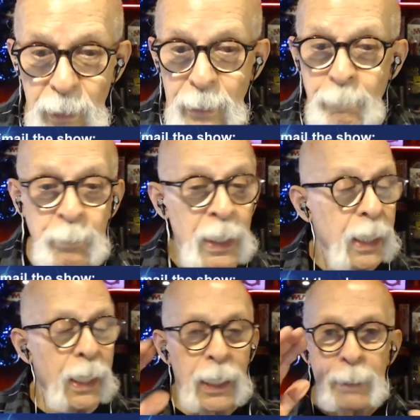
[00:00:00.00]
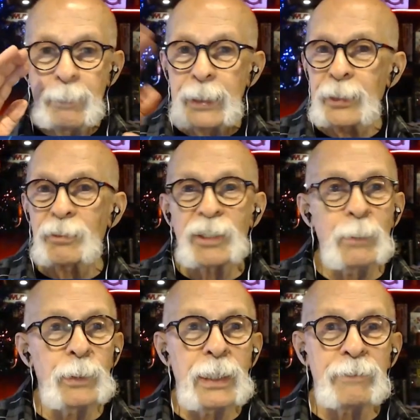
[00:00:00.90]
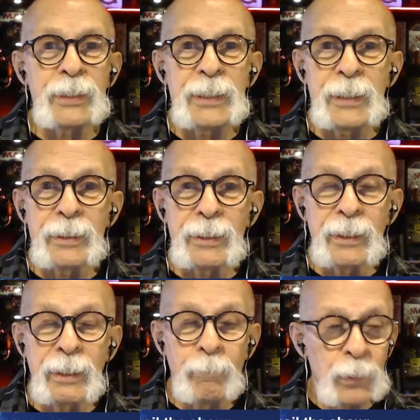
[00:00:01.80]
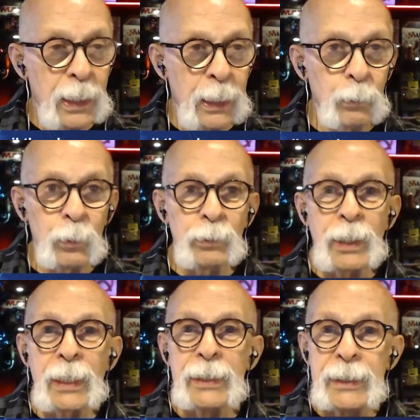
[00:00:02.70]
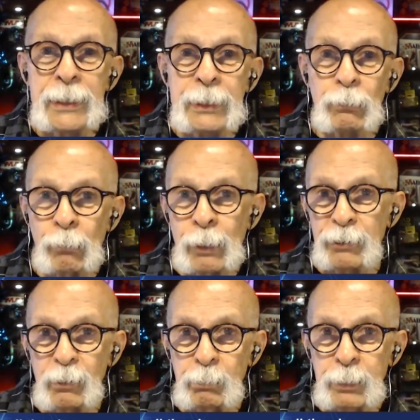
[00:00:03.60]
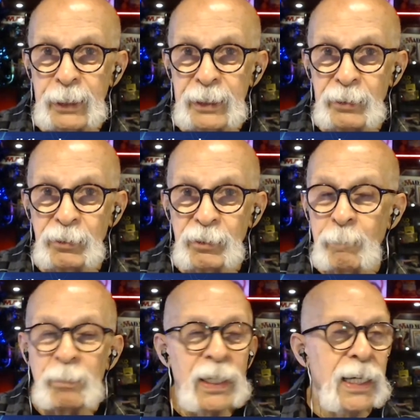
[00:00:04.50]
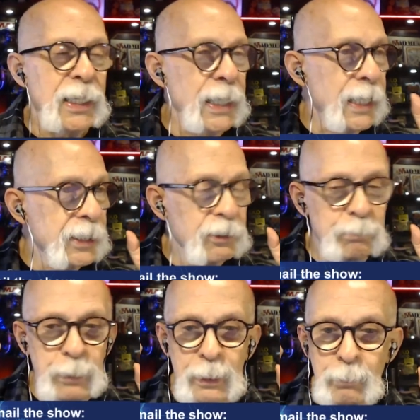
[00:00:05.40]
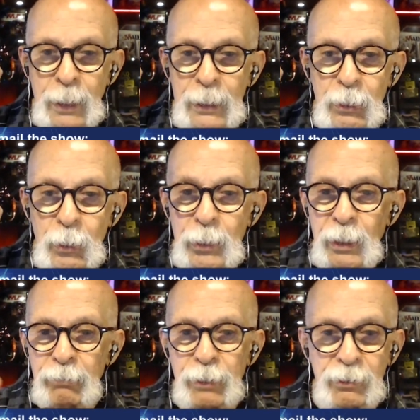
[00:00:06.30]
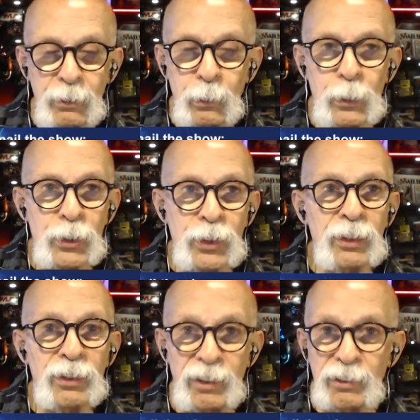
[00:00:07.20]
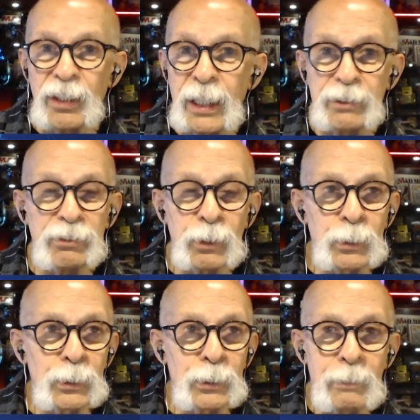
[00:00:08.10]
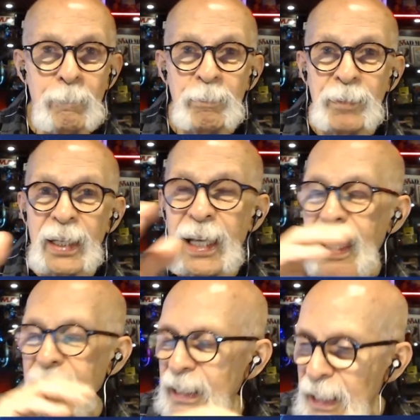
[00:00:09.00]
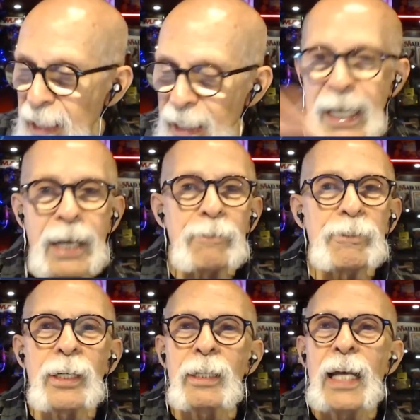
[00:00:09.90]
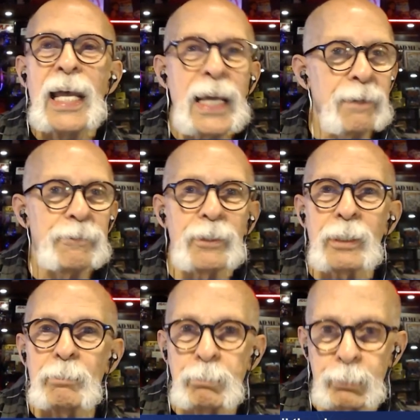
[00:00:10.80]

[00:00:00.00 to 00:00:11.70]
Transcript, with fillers: Okay. I make the same one every year. I will not eat razor blades. That has been my New Year's resolution since high school. That's a good one. Never, ever